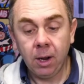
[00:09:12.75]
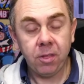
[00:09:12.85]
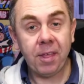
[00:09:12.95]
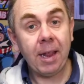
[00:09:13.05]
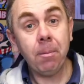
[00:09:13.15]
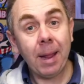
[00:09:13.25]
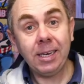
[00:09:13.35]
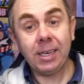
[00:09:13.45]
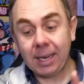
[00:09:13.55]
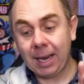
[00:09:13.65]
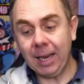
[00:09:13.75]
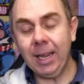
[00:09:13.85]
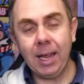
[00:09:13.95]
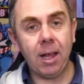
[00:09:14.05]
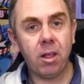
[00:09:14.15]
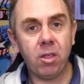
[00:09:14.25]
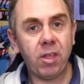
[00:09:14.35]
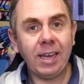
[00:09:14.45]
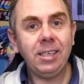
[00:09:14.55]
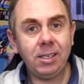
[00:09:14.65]
They made it clear
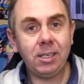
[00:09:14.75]
they